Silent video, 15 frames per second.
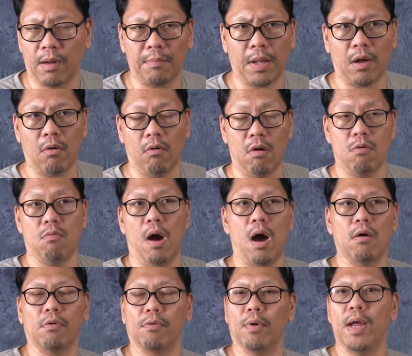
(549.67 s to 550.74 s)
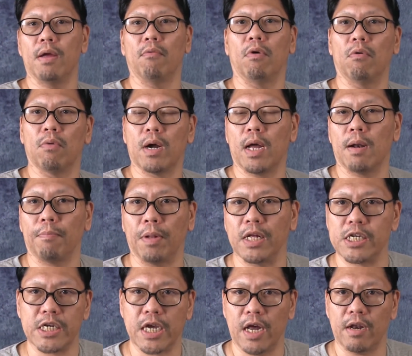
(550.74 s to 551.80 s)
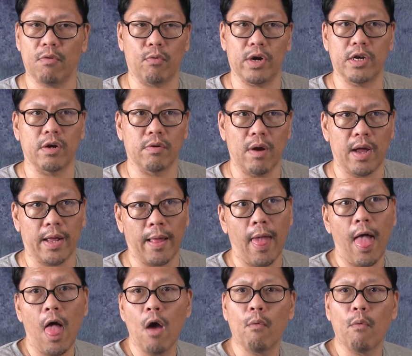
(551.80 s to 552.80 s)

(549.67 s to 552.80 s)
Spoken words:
I'm like, oh, wow, great. Well, what kind of plants you got and what are you growing?